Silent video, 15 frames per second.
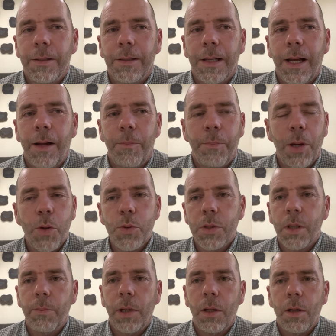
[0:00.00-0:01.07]
I'll post
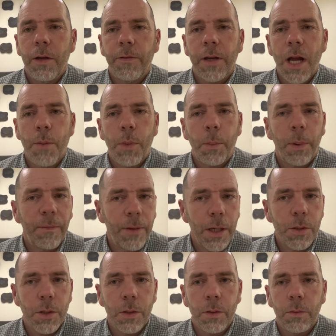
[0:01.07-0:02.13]
it below. I've got my
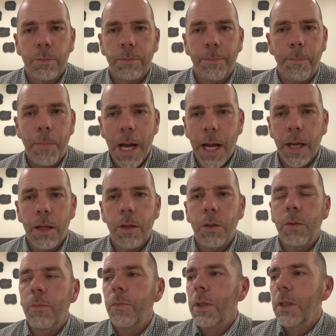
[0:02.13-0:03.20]
professional
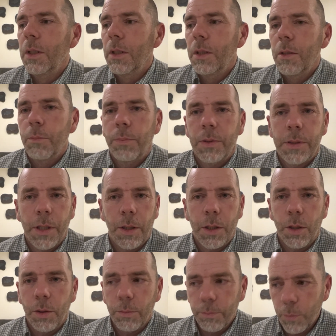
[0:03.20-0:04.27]
bio to tell
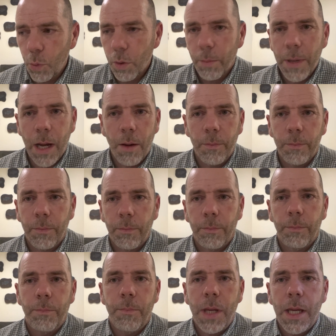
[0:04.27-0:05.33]
you more about
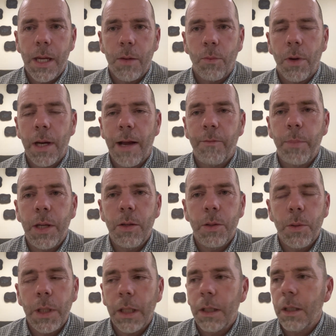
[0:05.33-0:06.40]
me and what I've been
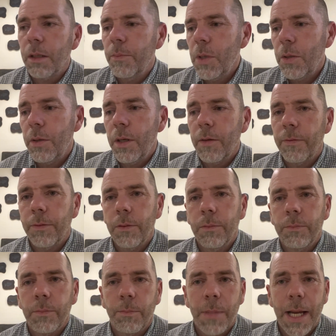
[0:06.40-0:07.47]
doing in the community for
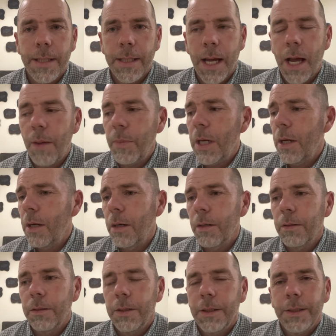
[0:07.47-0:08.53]
my time
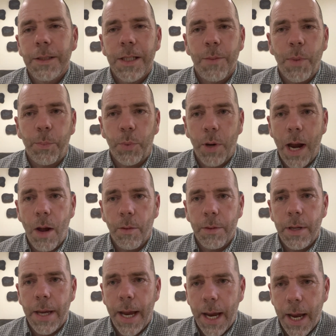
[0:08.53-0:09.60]
here. I'm a proud
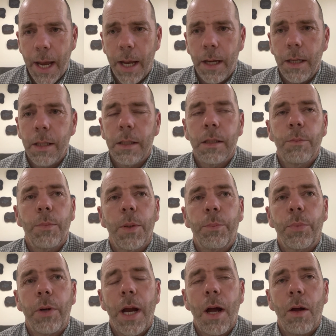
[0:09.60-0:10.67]
dad. I'm a
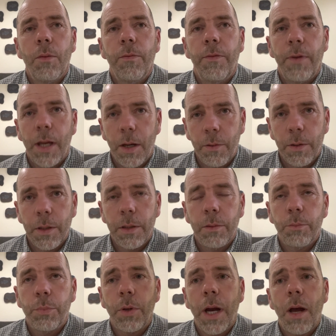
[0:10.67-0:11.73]
proud veteran,
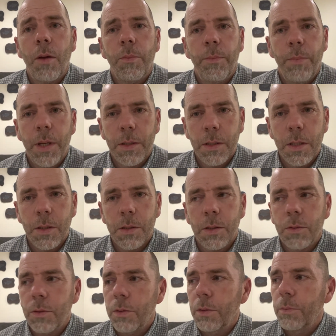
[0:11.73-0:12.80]
proud business
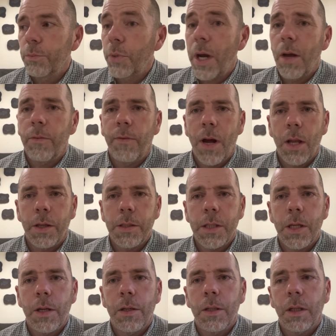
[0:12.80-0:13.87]
owner, proud
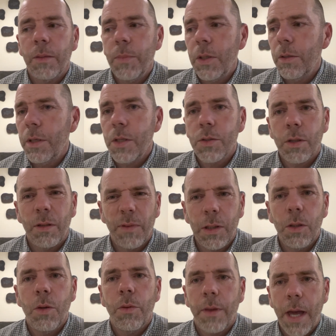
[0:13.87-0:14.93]
volunteer in the community, serving
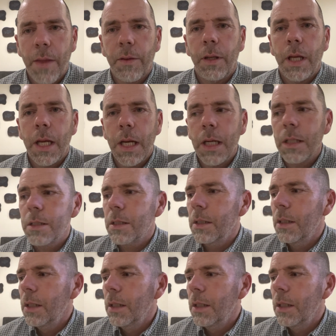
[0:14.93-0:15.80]
youth athletics